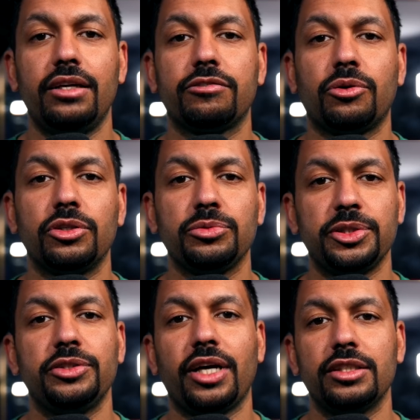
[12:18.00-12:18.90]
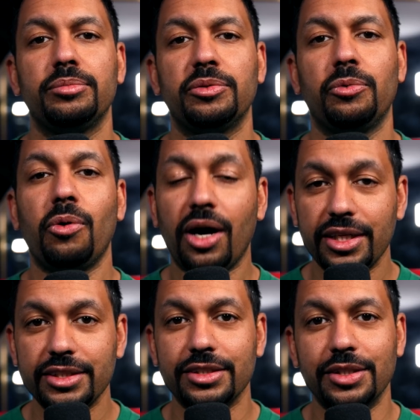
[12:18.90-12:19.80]
And of course, what you guys have been
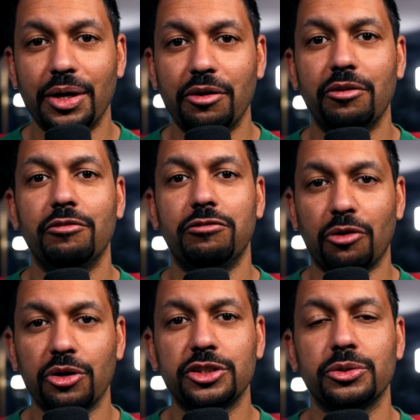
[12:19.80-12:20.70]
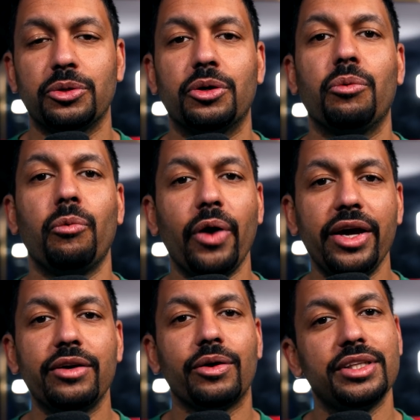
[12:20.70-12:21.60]
wanting to know for sure,
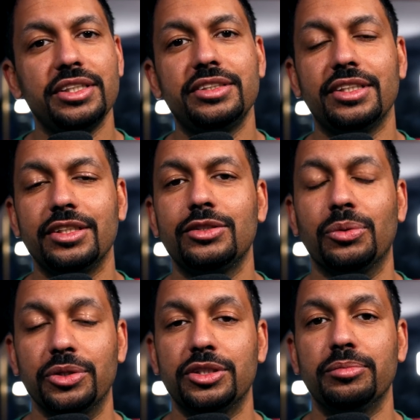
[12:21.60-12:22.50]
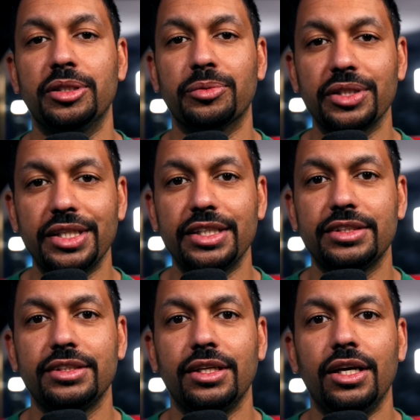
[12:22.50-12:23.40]
when are these things going to be
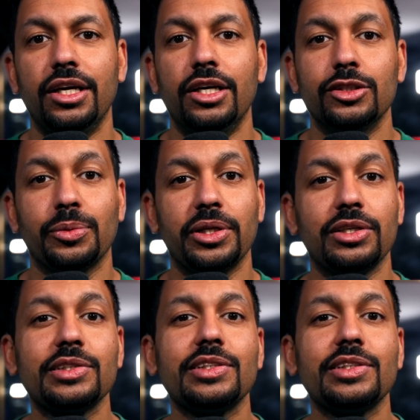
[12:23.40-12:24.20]
released? So it